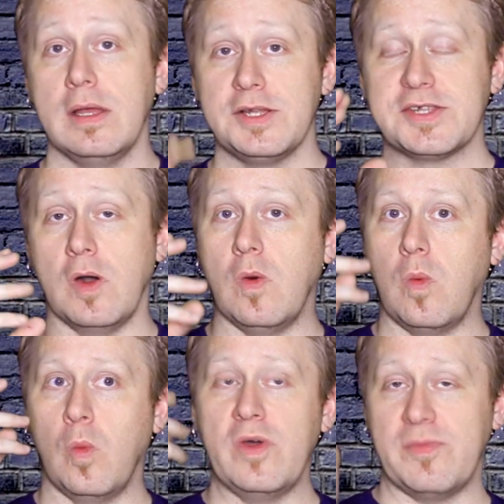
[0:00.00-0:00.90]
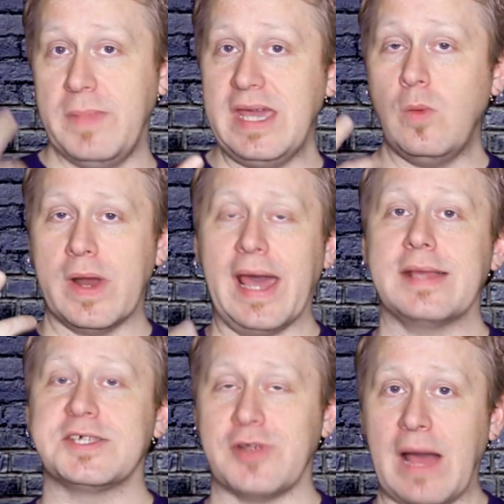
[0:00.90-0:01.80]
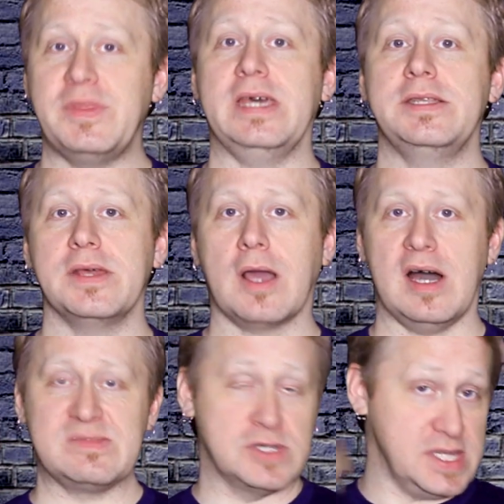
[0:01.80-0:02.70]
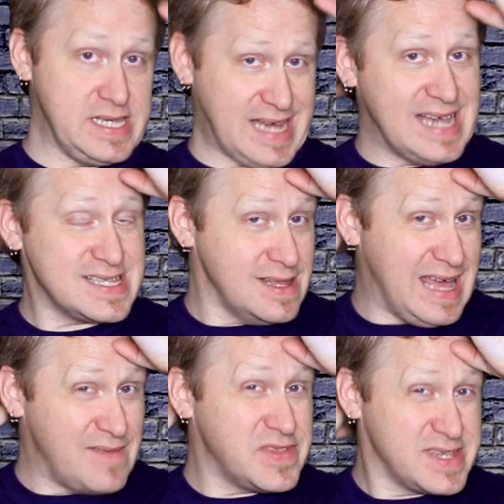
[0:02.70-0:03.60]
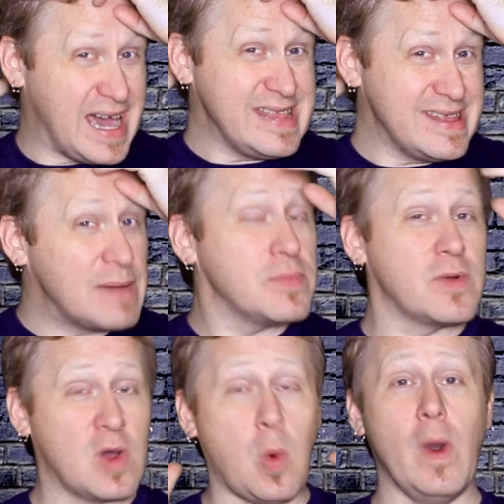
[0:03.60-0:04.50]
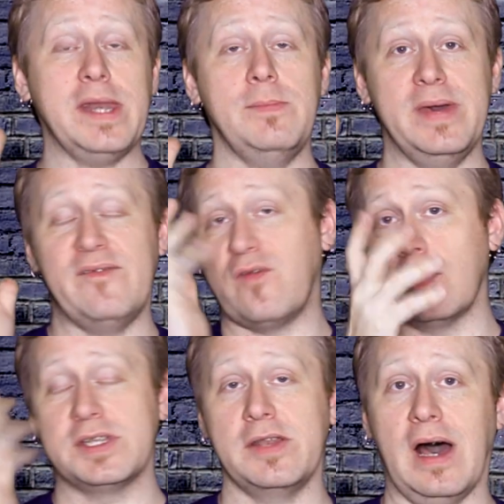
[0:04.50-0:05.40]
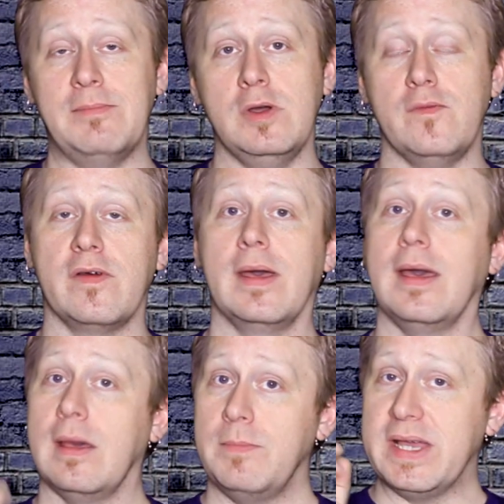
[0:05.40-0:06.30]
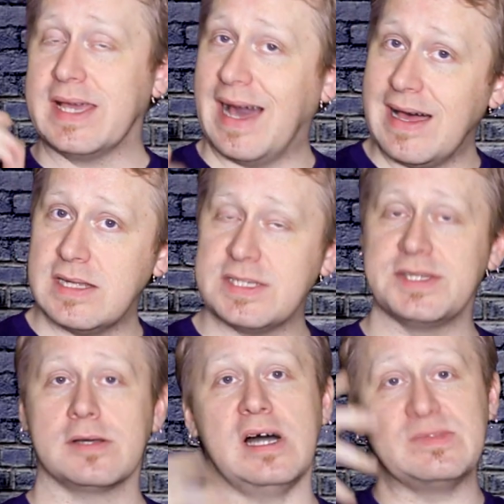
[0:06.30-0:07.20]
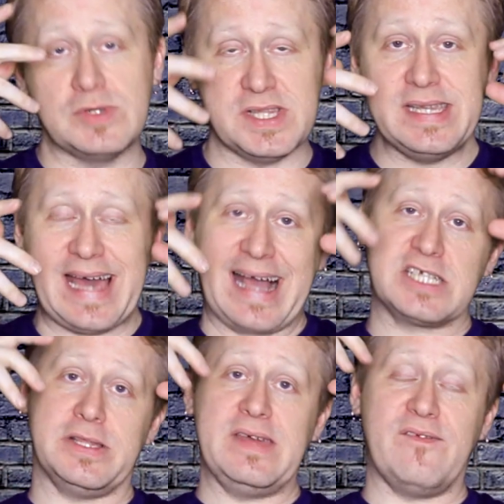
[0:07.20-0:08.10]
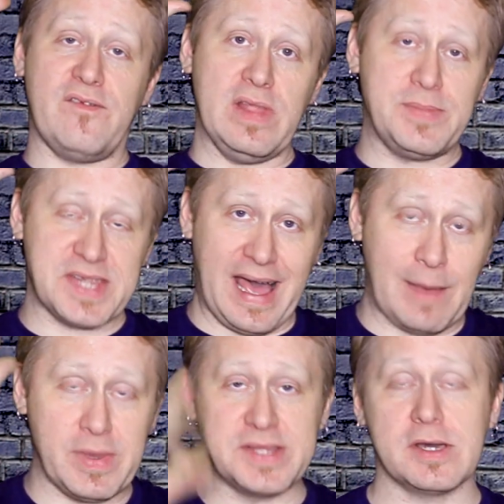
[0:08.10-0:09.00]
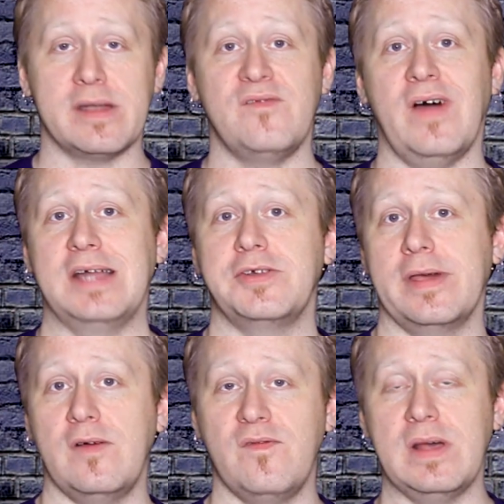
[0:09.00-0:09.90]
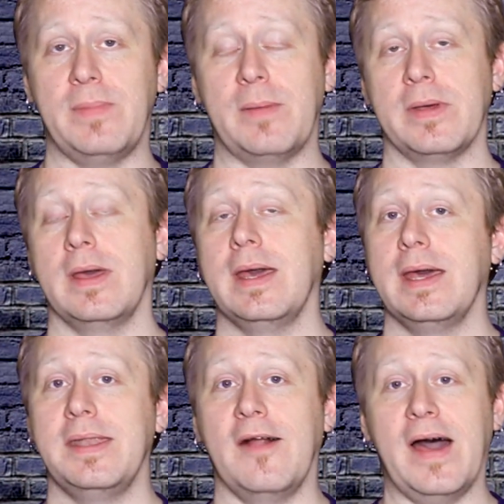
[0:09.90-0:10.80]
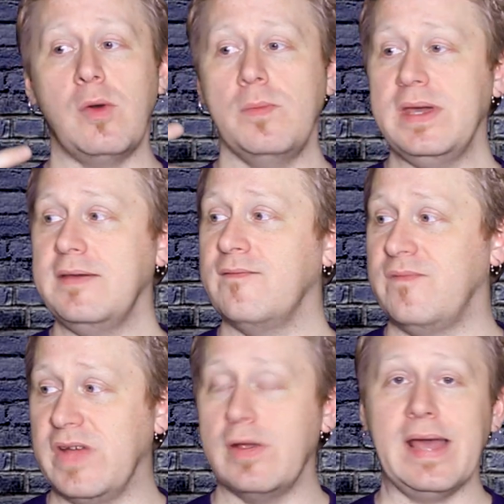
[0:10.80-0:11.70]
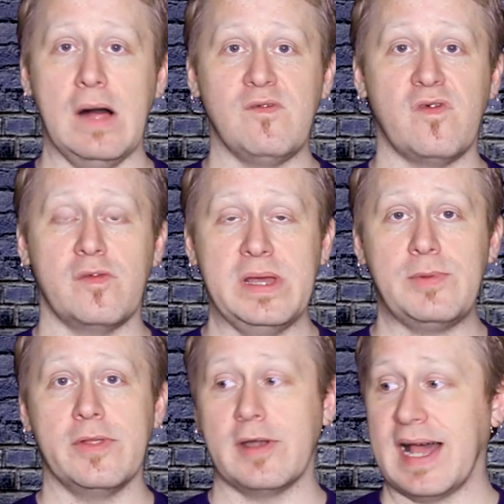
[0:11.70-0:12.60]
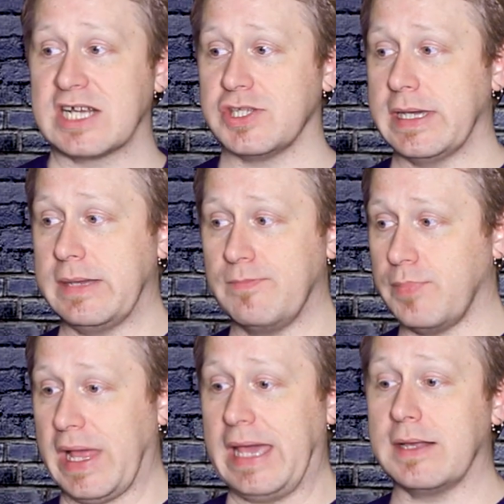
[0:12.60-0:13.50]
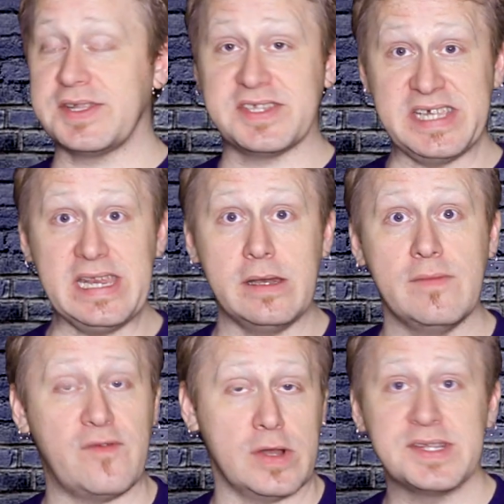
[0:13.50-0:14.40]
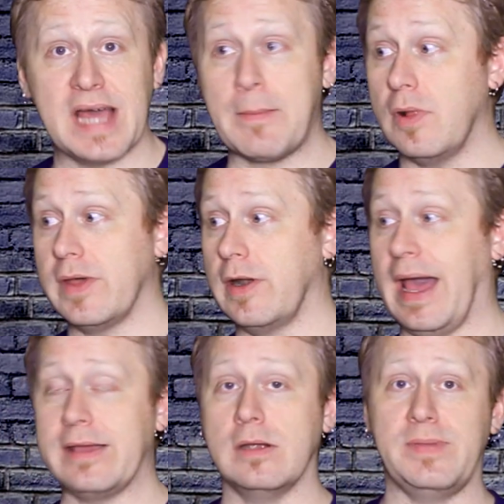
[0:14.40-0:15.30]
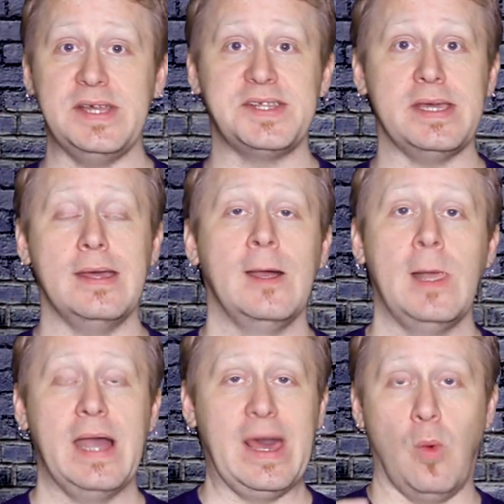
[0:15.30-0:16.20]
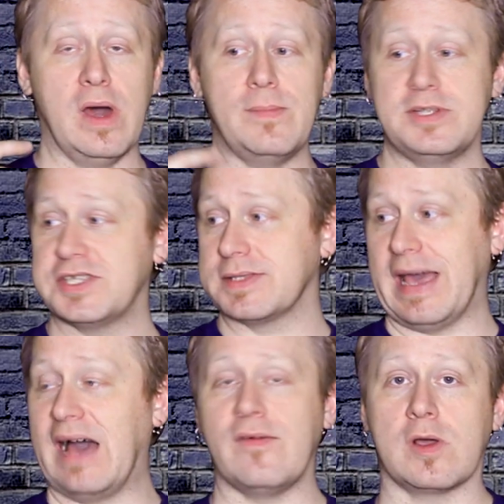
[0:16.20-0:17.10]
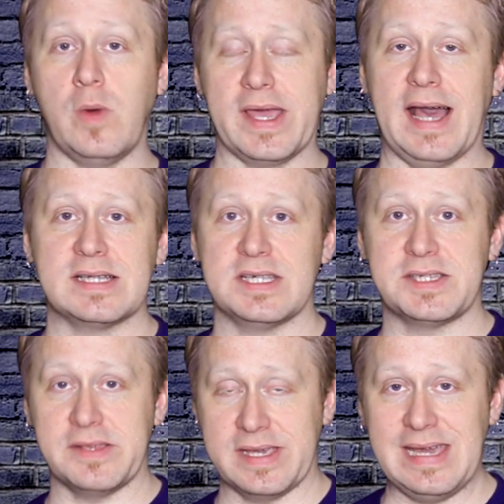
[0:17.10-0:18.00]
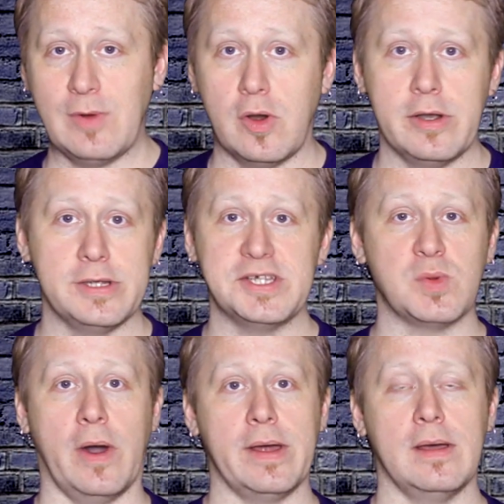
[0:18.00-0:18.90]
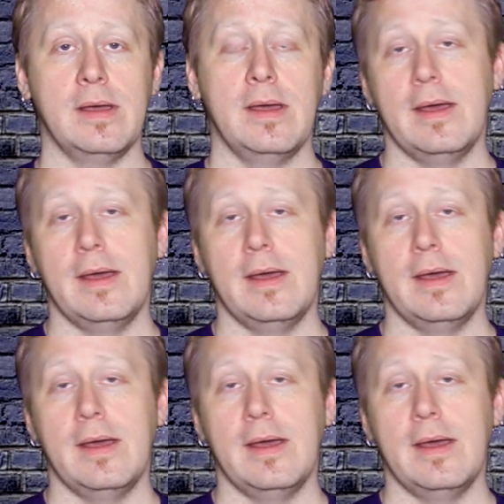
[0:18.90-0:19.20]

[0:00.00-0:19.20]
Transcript: So with me, when I strapped into the Cosmos Elite, I still have to tighten it up quite a bit for it to not move, because the Cosmos Elite actually flips up. It's got a visor that'll flip up. Now, that will be very helpful for people that are actually playing seated, for example, that are at your PC and want to just have a quick access to the keyboard, or you just want to...